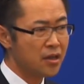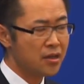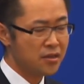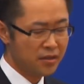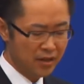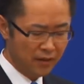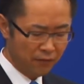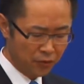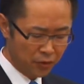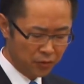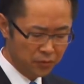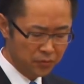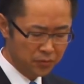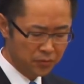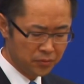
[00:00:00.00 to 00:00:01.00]

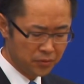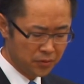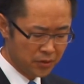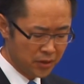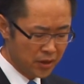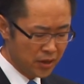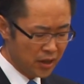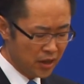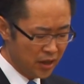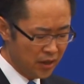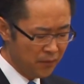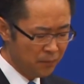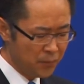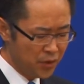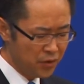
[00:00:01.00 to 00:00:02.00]
Therefore,
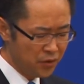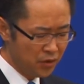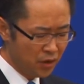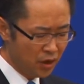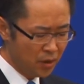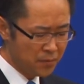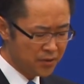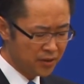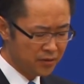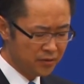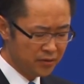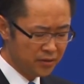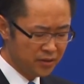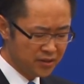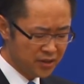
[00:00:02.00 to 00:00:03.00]
in view of the
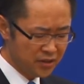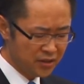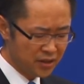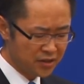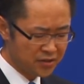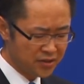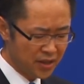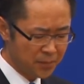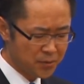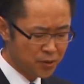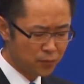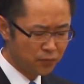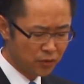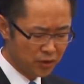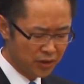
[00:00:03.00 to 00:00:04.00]
resilient steps
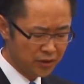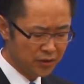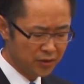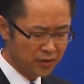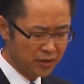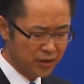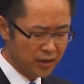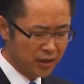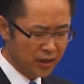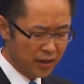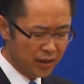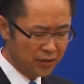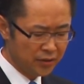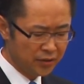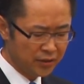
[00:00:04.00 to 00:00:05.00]
forward
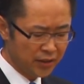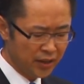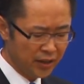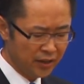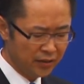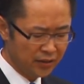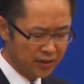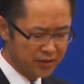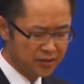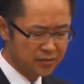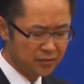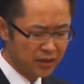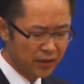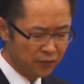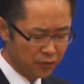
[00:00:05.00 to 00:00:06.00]
and tireless
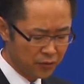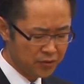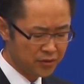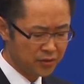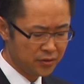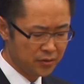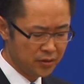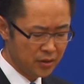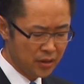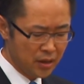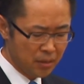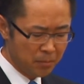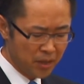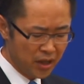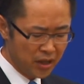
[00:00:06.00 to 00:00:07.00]
efforts
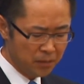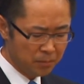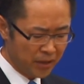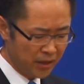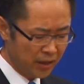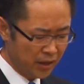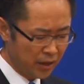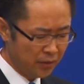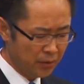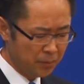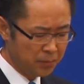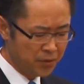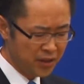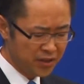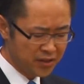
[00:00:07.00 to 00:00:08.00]
made by our
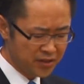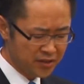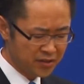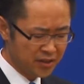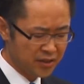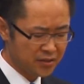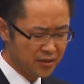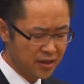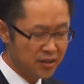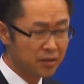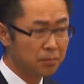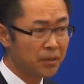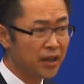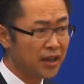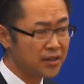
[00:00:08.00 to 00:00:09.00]
predecessors in the
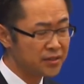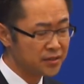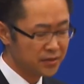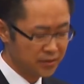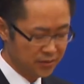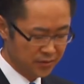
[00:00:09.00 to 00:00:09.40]
past,